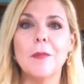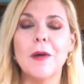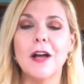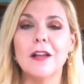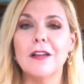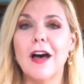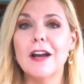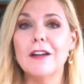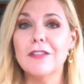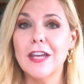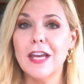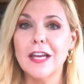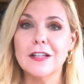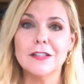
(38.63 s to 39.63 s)
a lot of
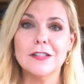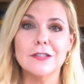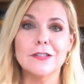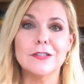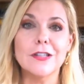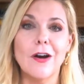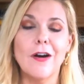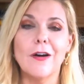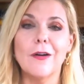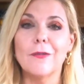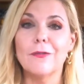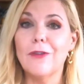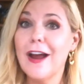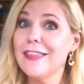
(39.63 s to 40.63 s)
the answers are
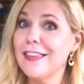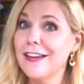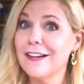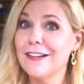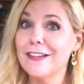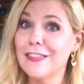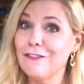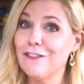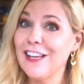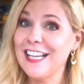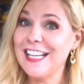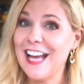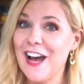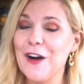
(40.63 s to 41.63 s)
right there in the
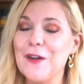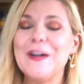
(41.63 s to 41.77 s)
video.